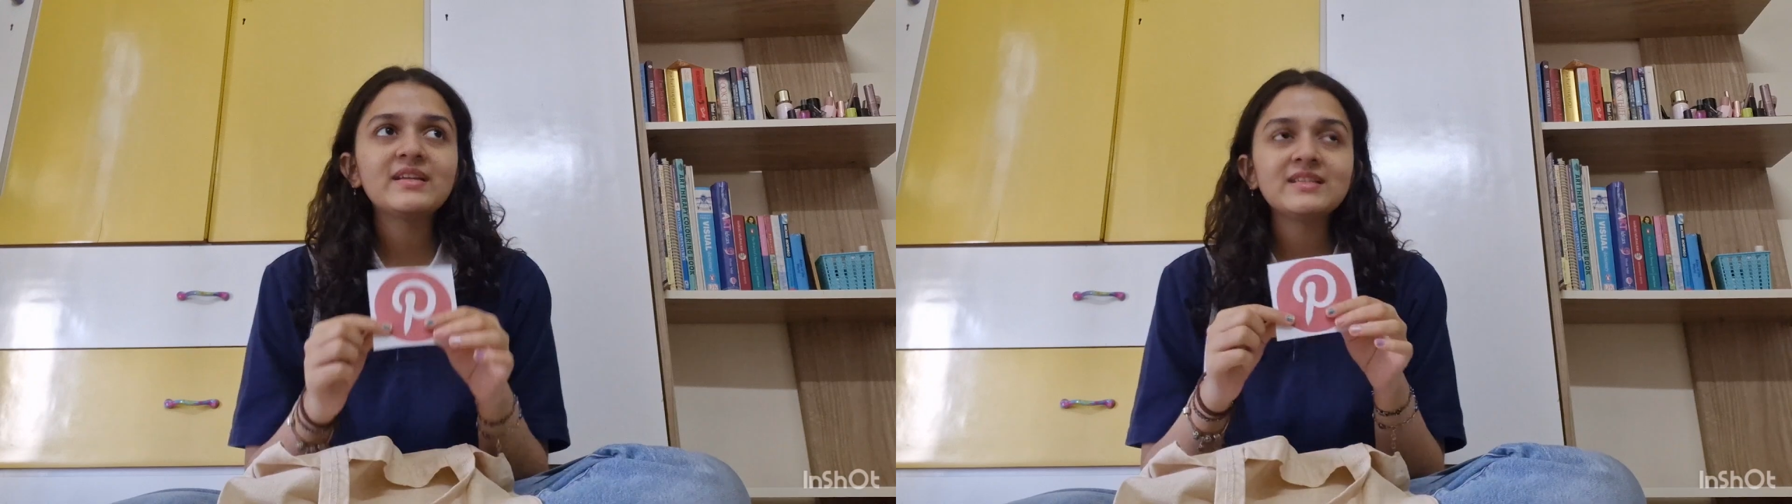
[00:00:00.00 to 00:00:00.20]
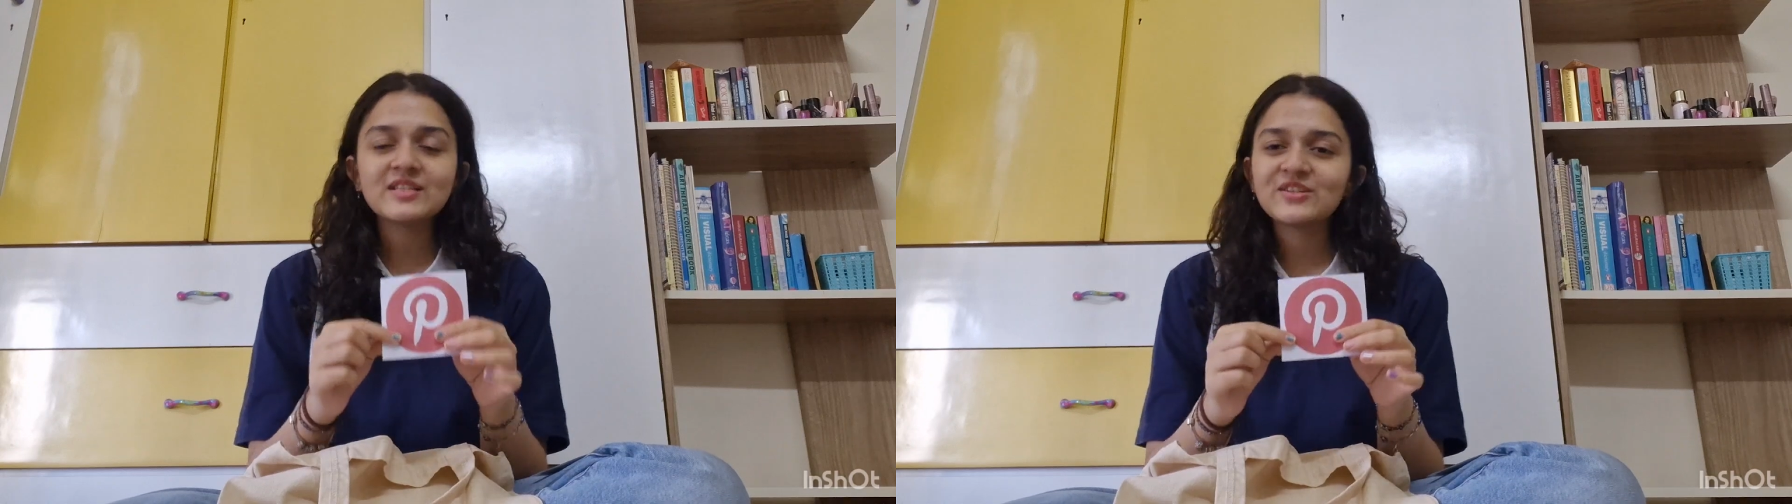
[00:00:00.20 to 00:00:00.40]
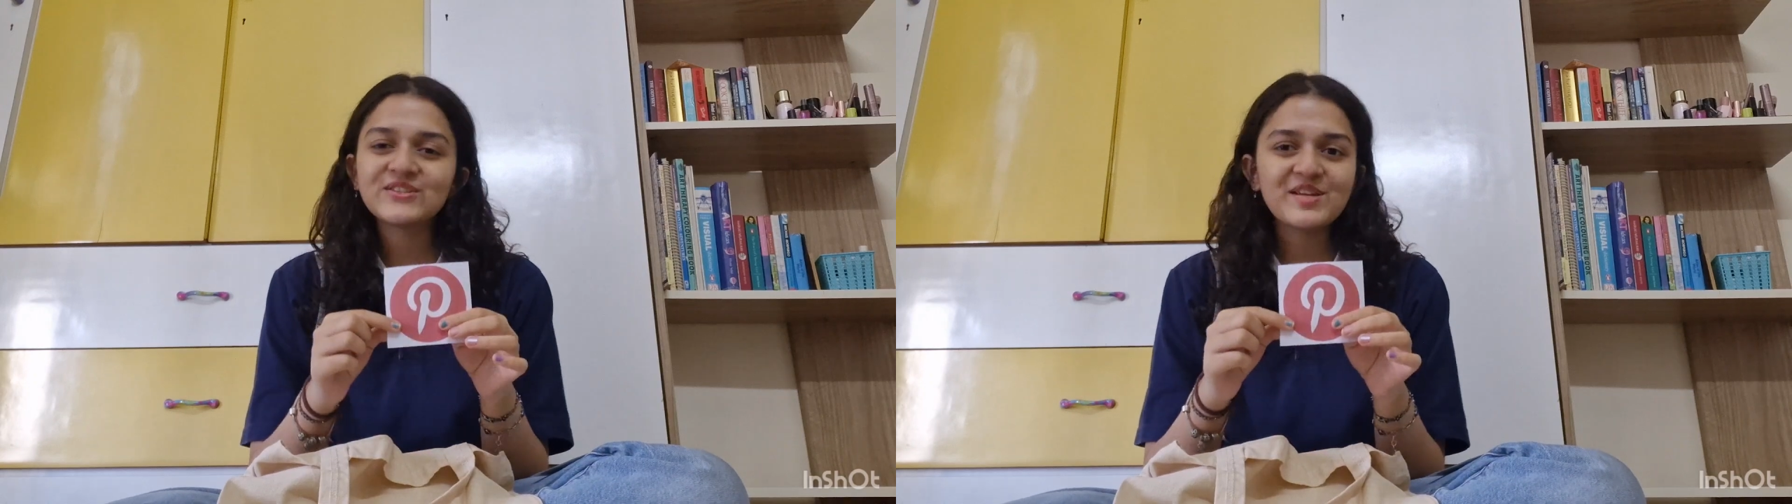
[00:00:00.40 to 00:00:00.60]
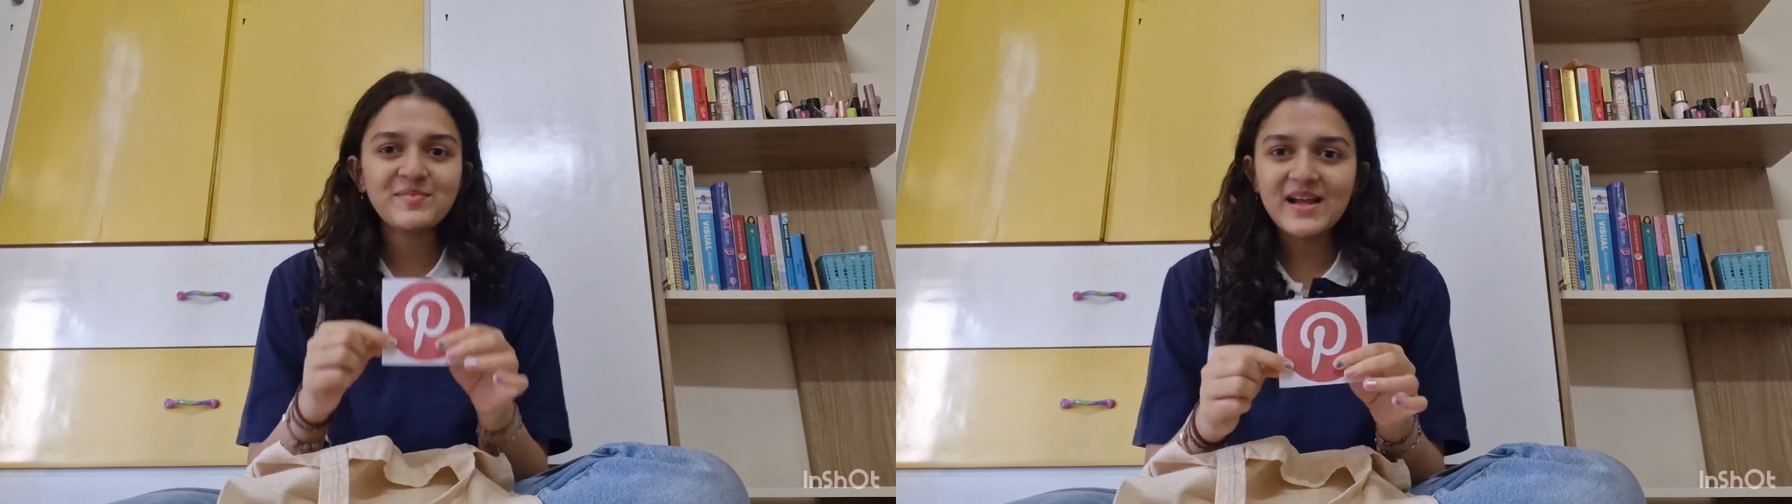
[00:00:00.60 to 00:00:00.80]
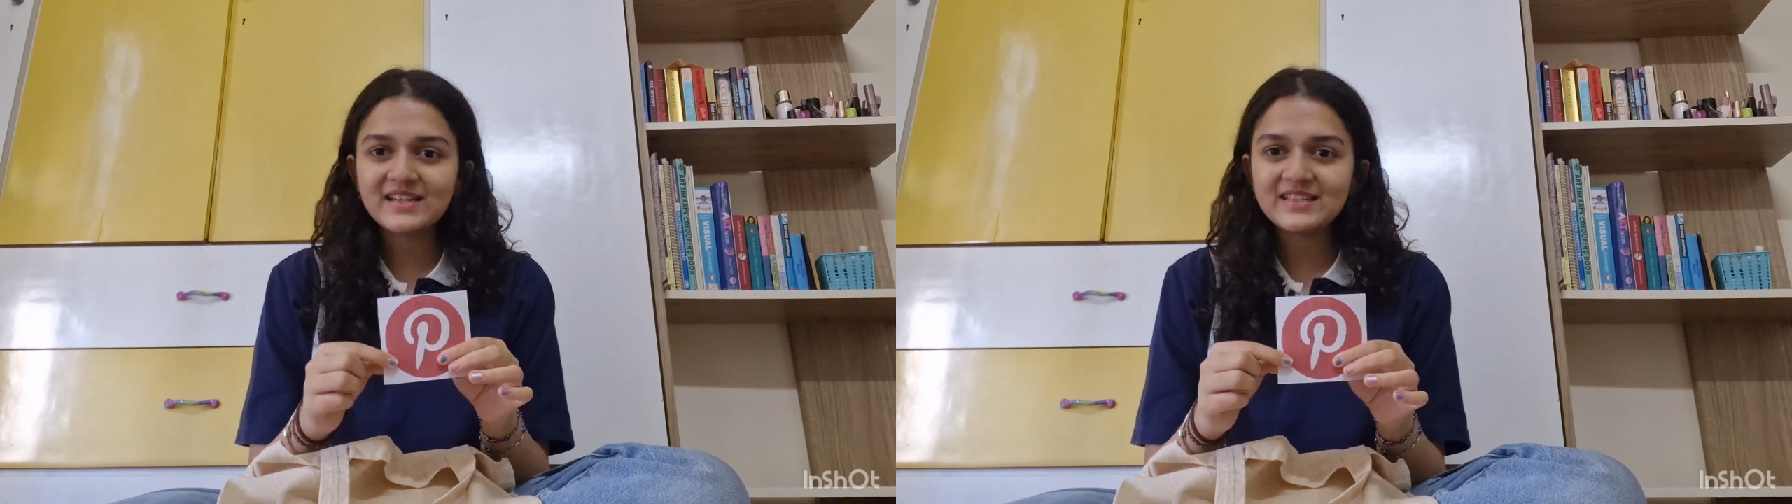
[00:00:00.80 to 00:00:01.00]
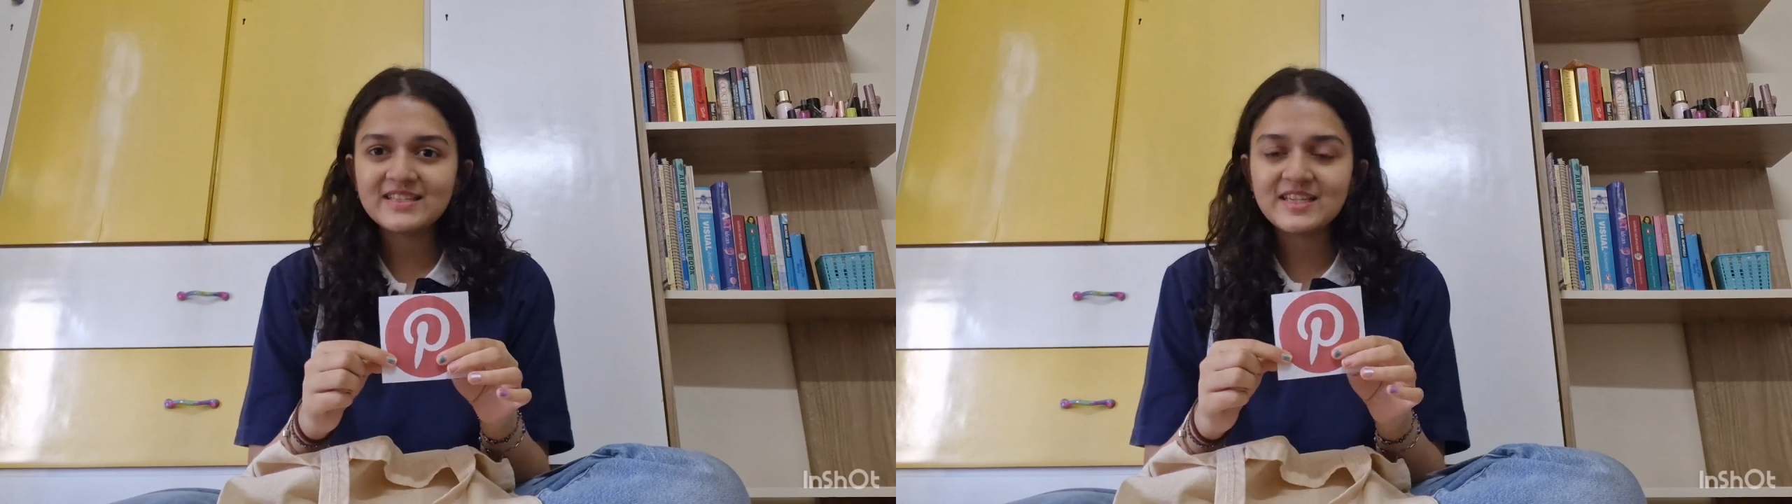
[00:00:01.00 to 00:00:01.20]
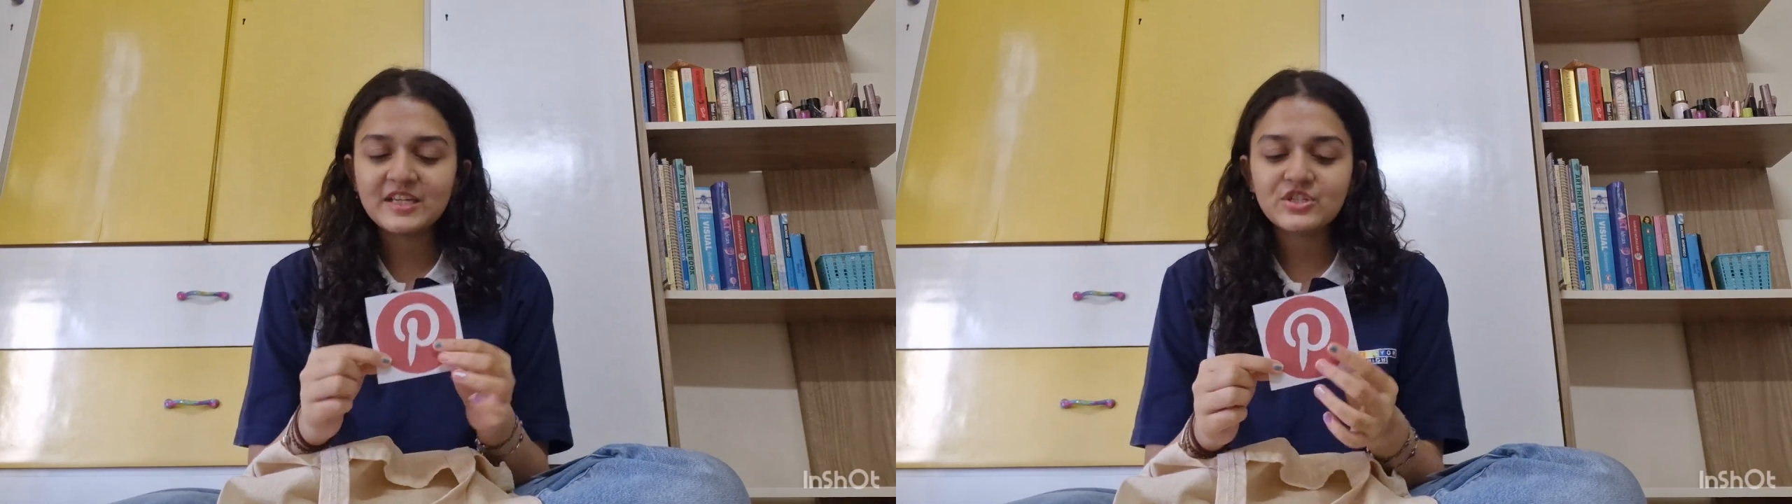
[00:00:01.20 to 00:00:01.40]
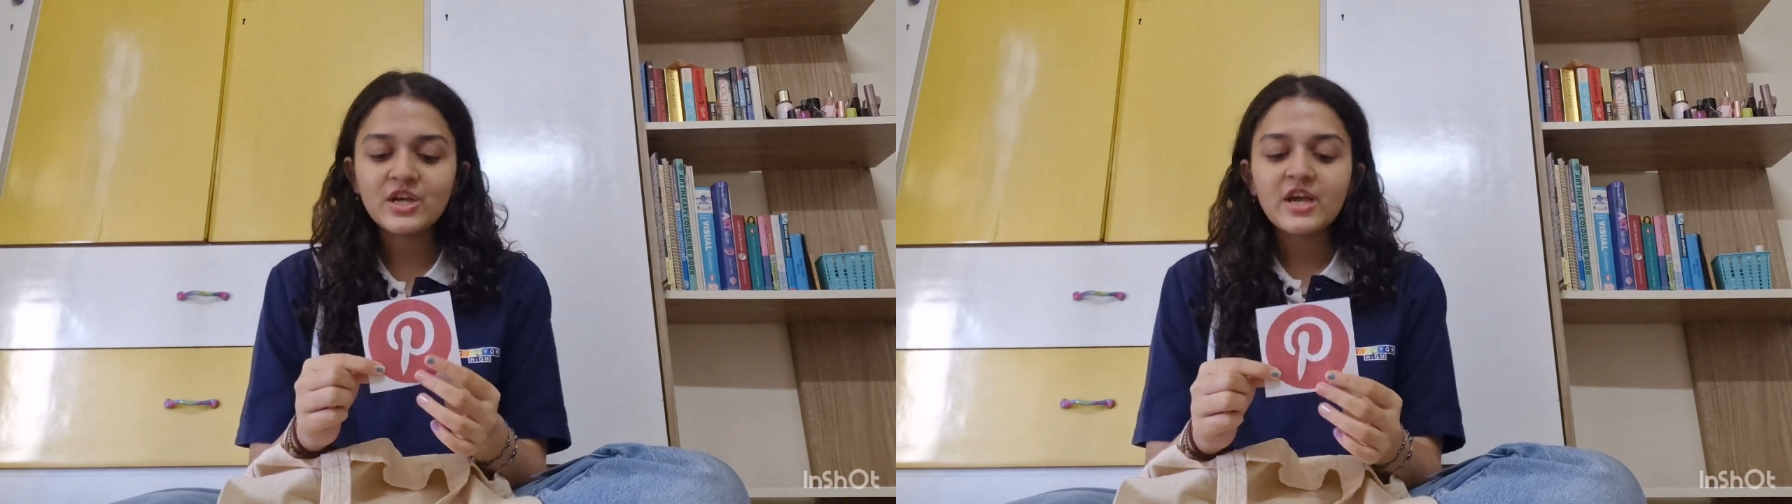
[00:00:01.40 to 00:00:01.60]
research and planning stage.